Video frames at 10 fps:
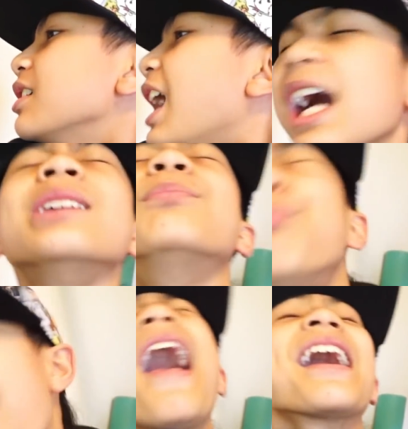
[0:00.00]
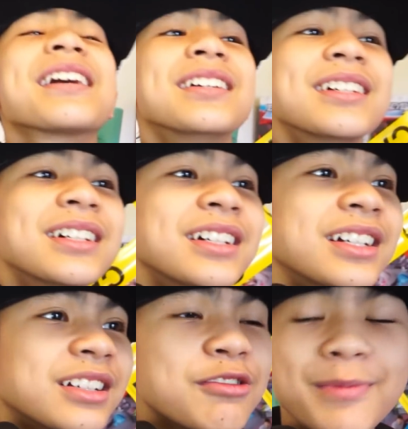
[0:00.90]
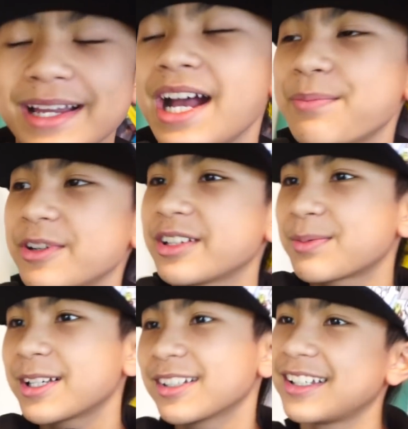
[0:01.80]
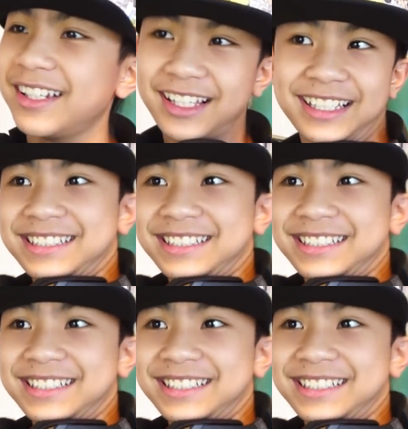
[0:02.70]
I am back with my hyperness because, uh,